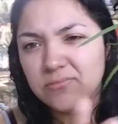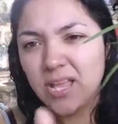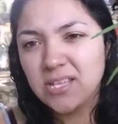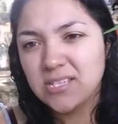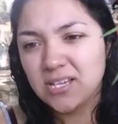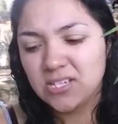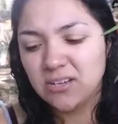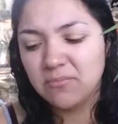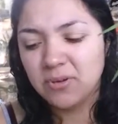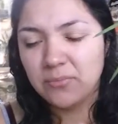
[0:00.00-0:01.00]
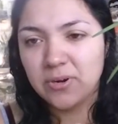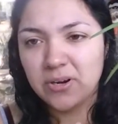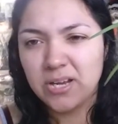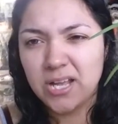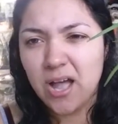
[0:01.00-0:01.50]
not touching, but
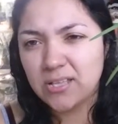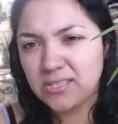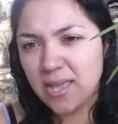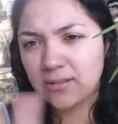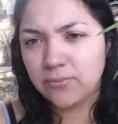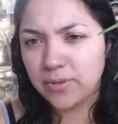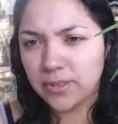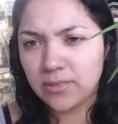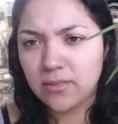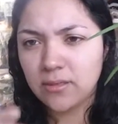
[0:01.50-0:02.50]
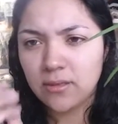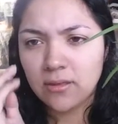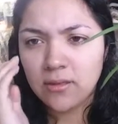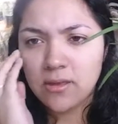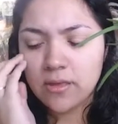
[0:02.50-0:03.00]
were in contact with
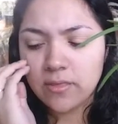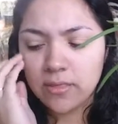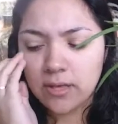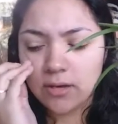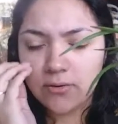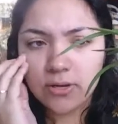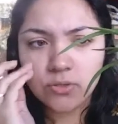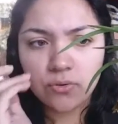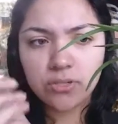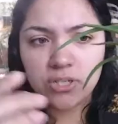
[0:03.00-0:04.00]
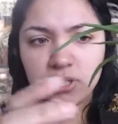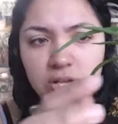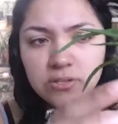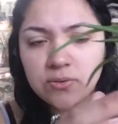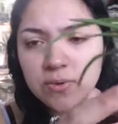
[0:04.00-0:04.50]
the crushed oyster
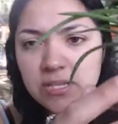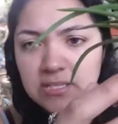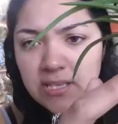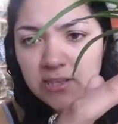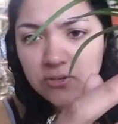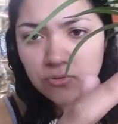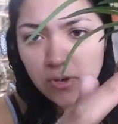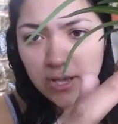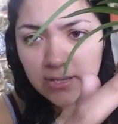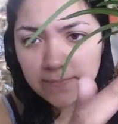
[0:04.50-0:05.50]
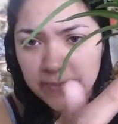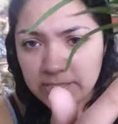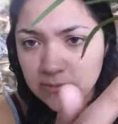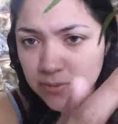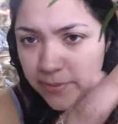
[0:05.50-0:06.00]
shells. So we can see they're dried.
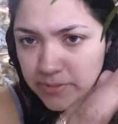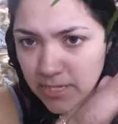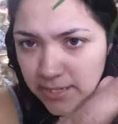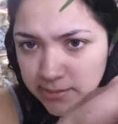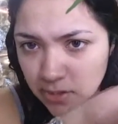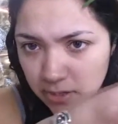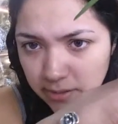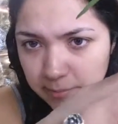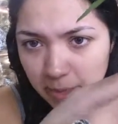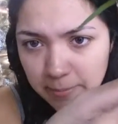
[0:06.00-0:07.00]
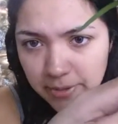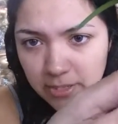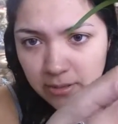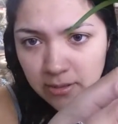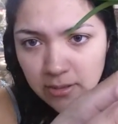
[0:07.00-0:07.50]
This is what I was kind of talking about,
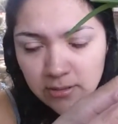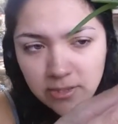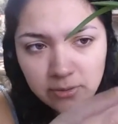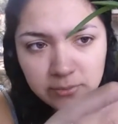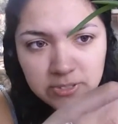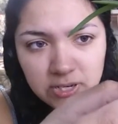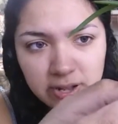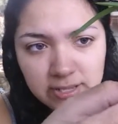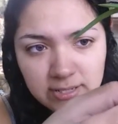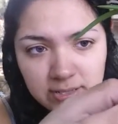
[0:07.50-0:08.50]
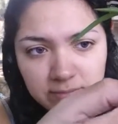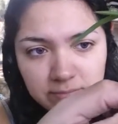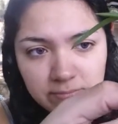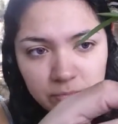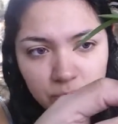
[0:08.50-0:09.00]
but the other ones are kind of
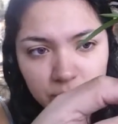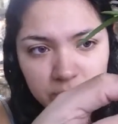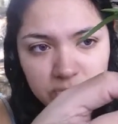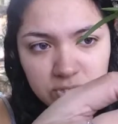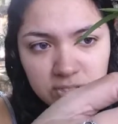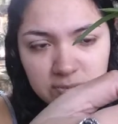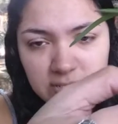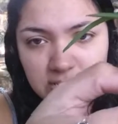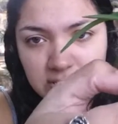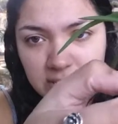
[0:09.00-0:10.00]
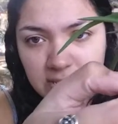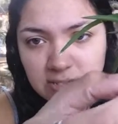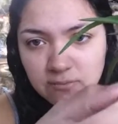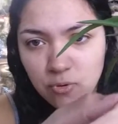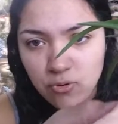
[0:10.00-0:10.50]
worse, just because
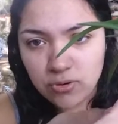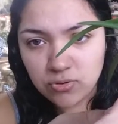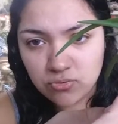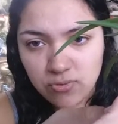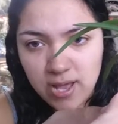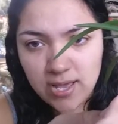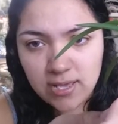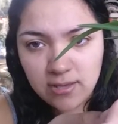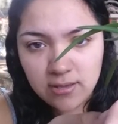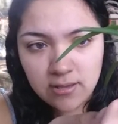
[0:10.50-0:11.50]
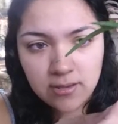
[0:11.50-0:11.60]
these are more dry,